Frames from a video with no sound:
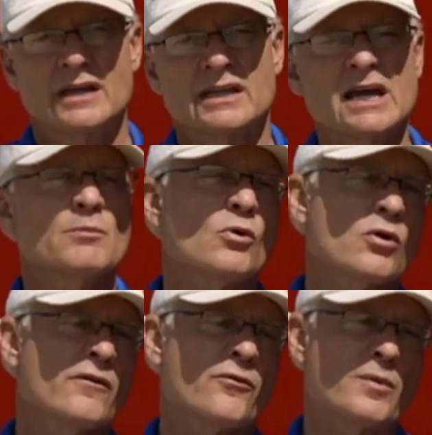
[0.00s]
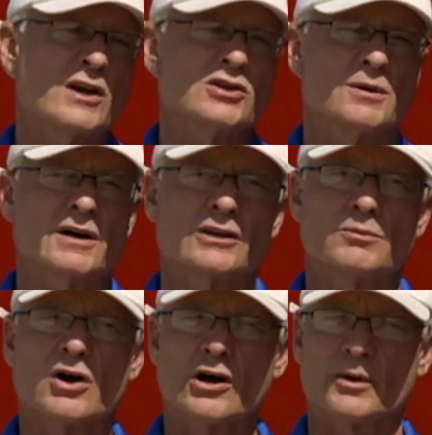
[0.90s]
To get more information about the
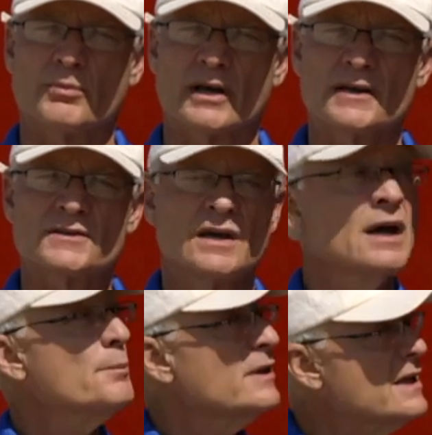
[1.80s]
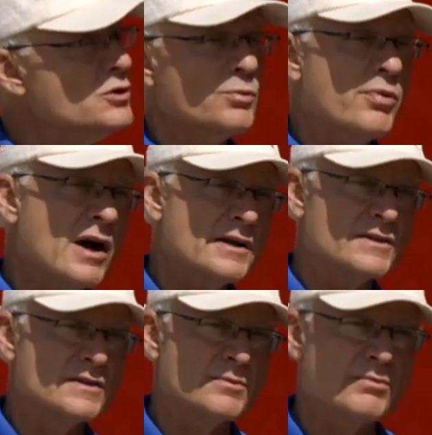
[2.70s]
marketplace, potential
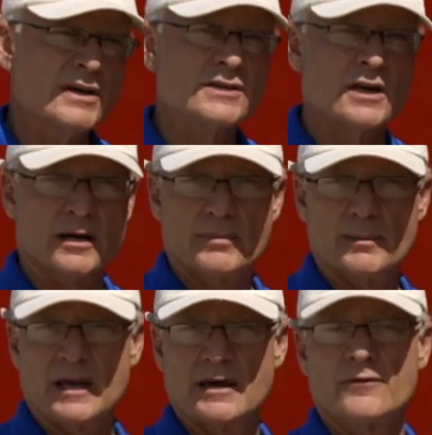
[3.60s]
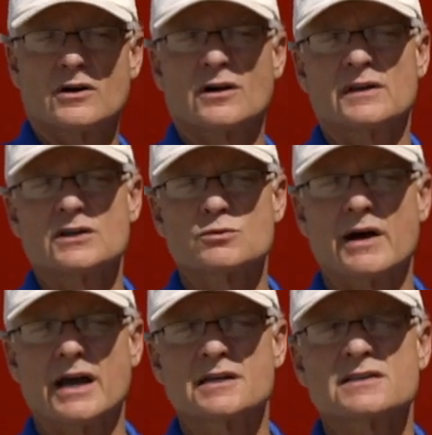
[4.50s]
prices and bids going to be given on these
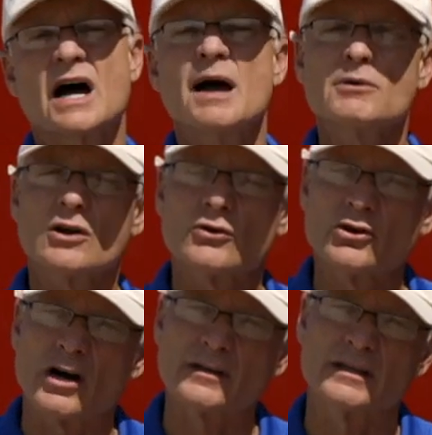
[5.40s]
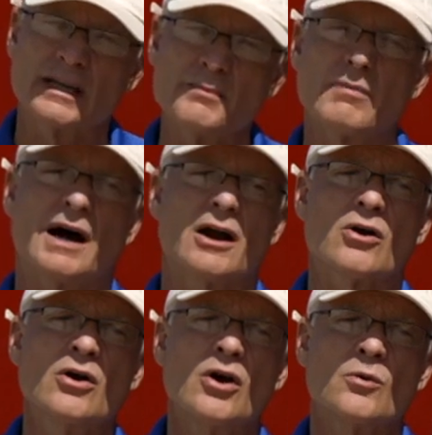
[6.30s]
wagons, I'm going to go talk to Tim
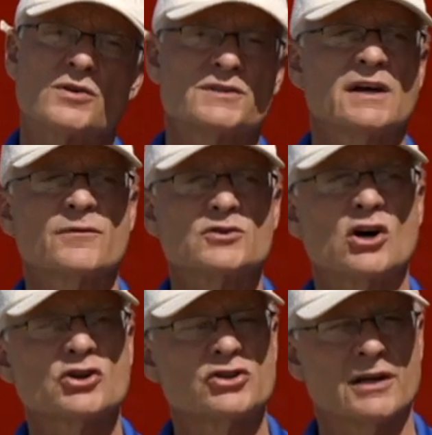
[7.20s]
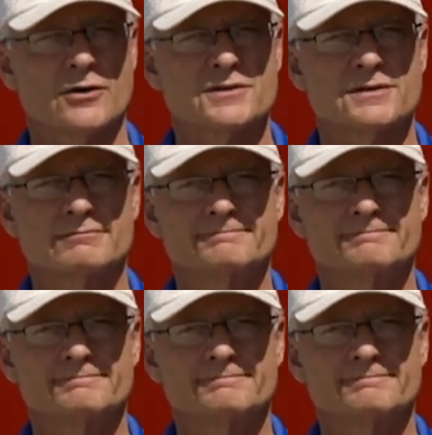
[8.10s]
Meyer with Steffes Auctioneers.